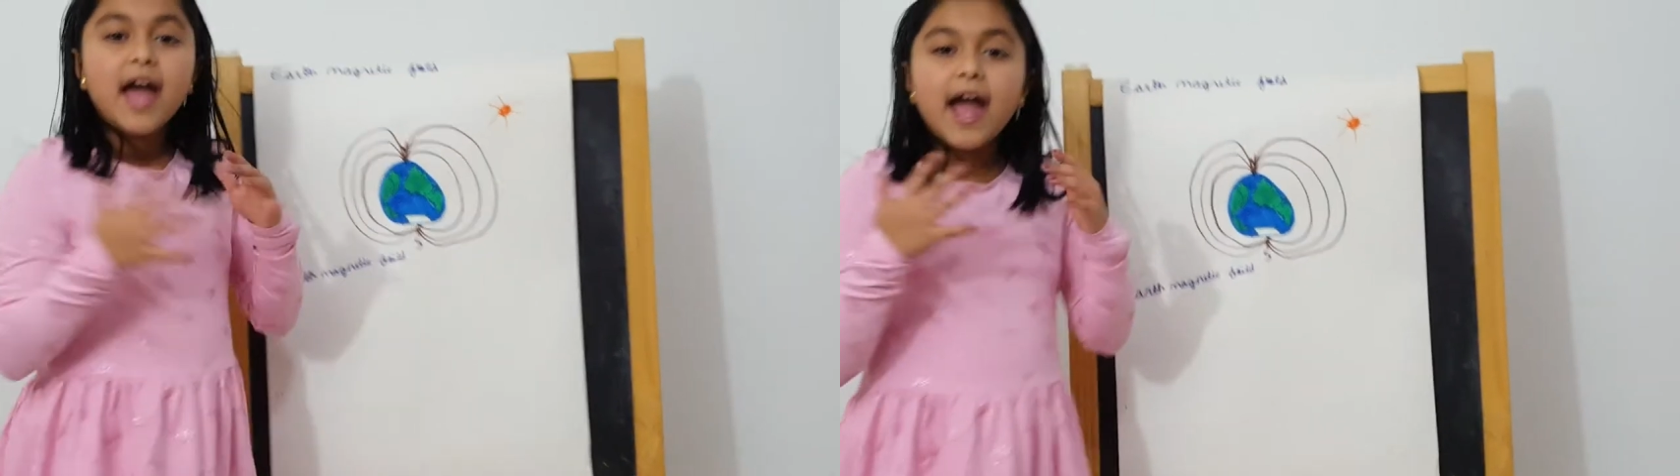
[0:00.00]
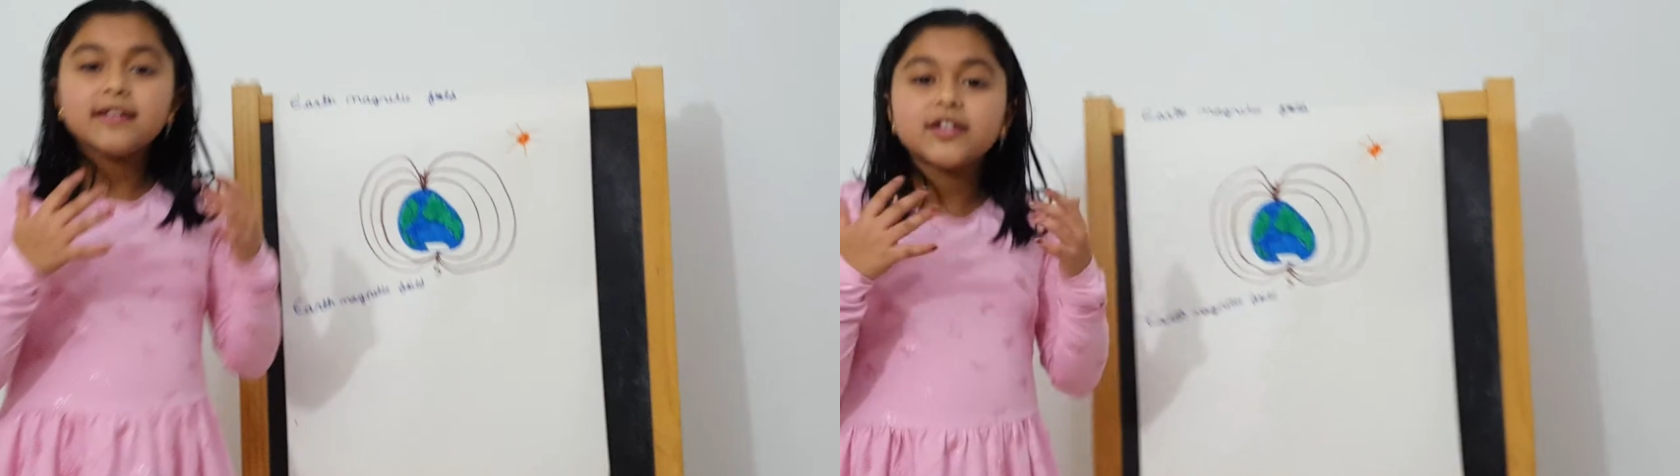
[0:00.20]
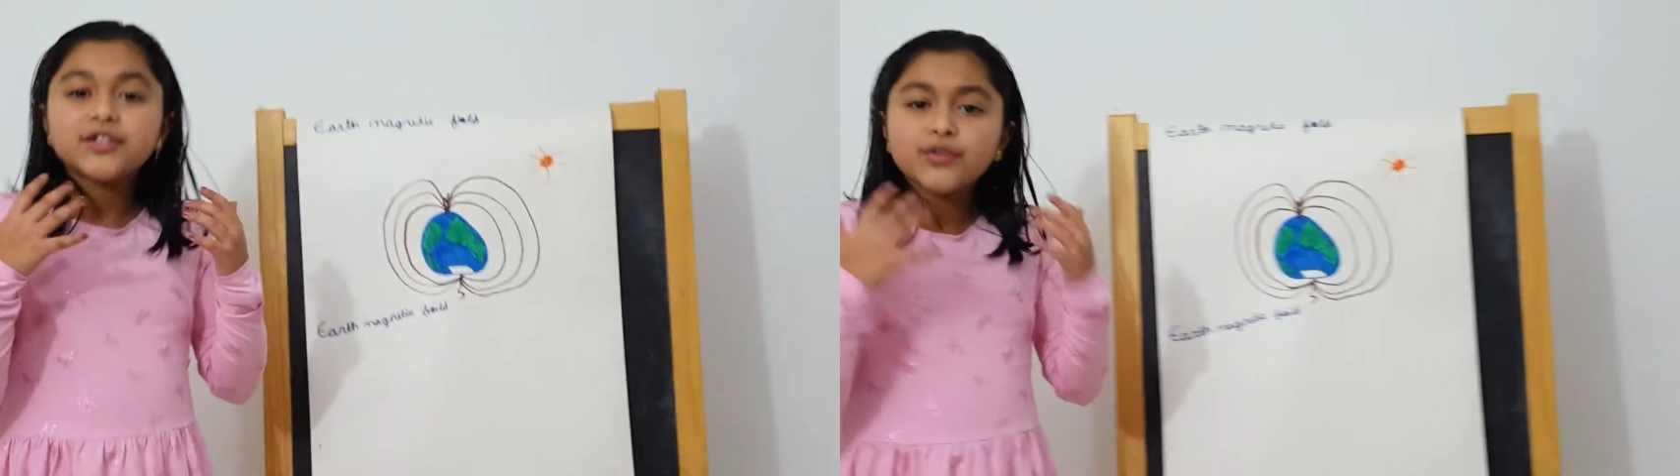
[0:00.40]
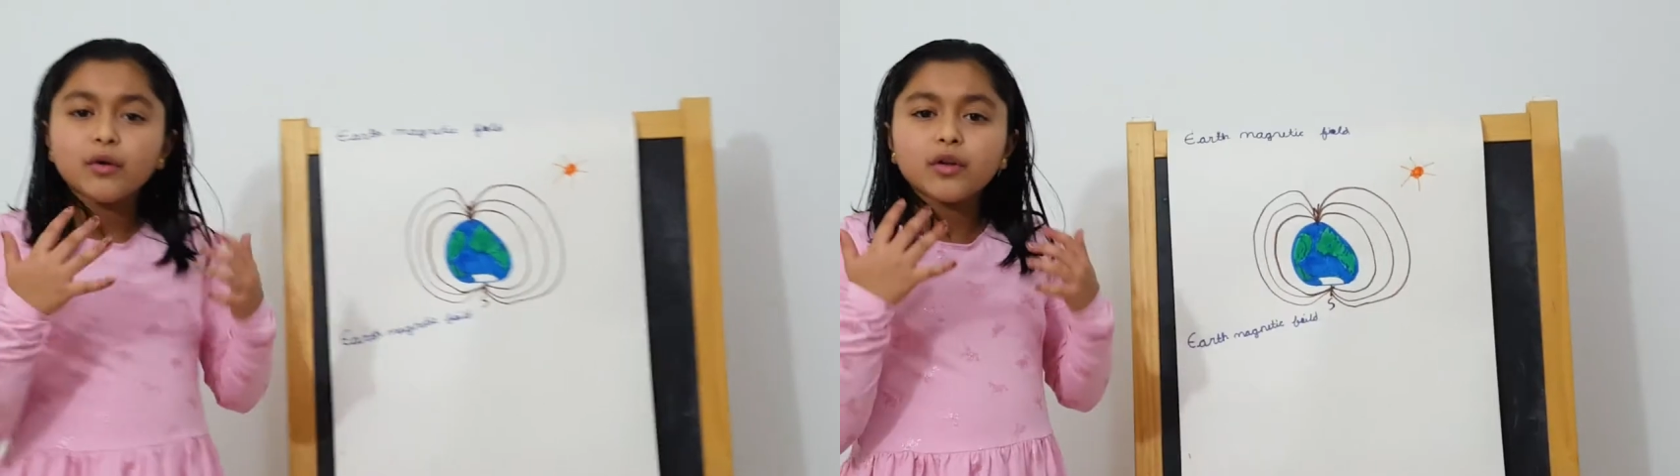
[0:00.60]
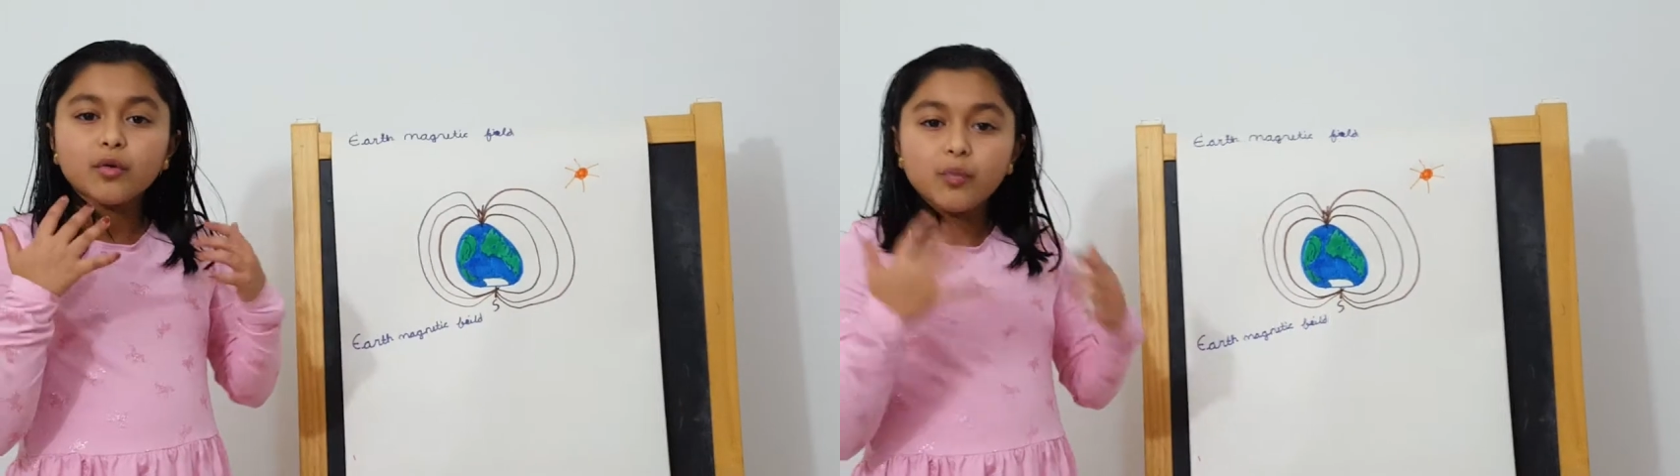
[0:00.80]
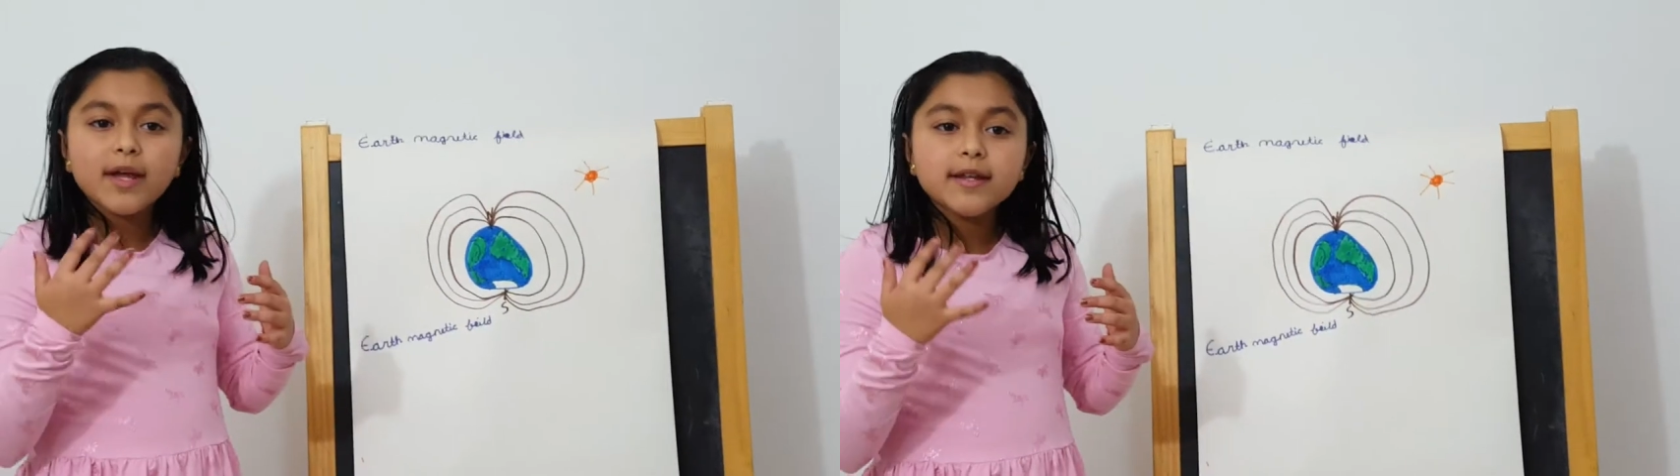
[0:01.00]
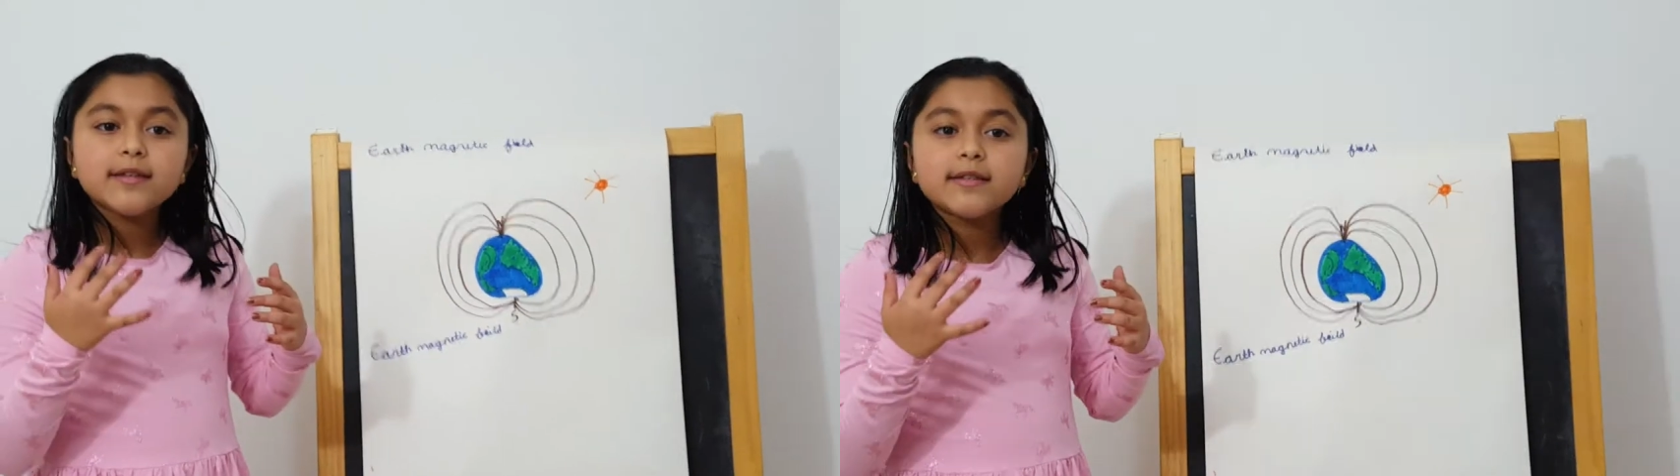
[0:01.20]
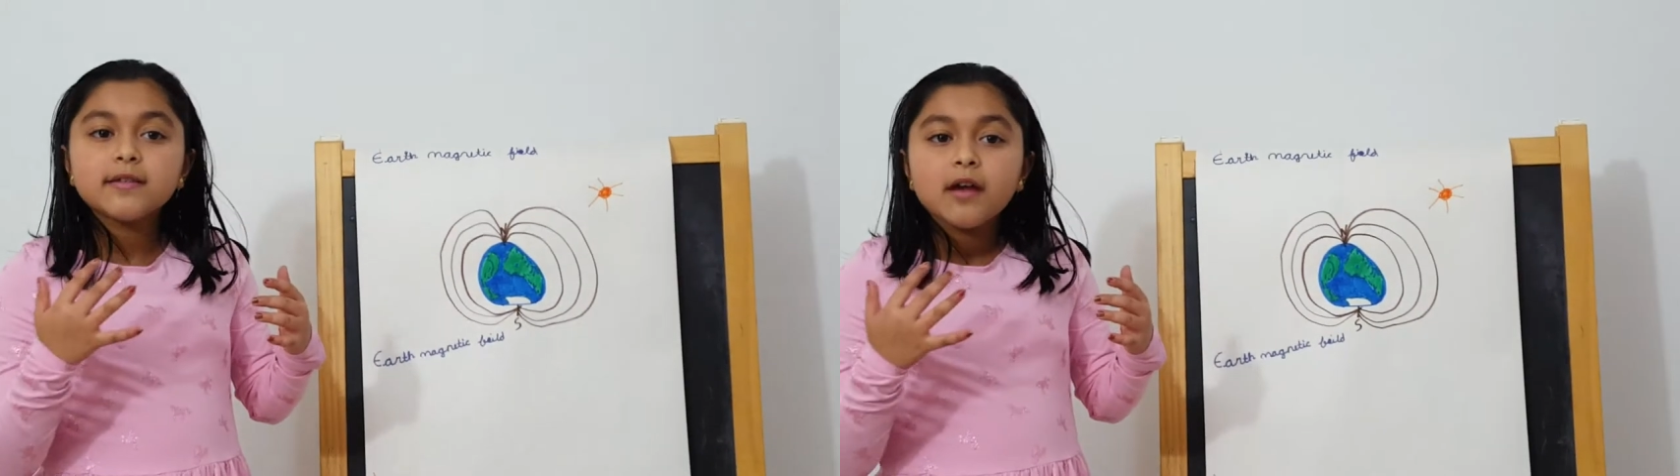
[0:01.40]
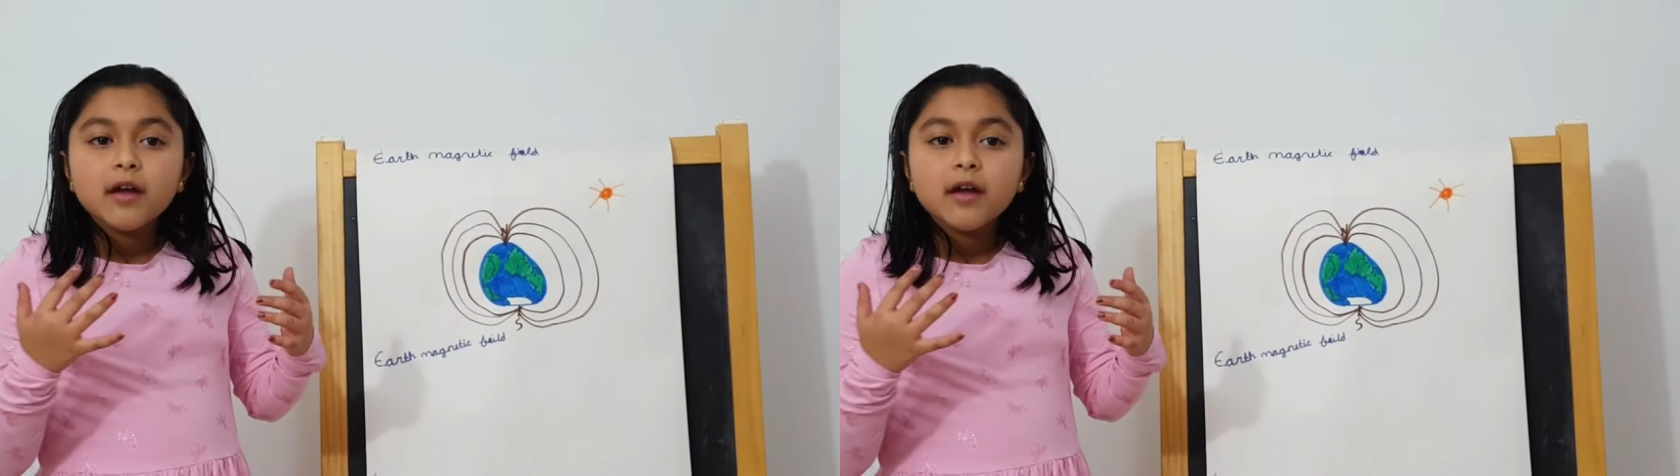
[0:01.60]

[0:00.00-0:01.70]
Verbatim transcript: and the solar winds,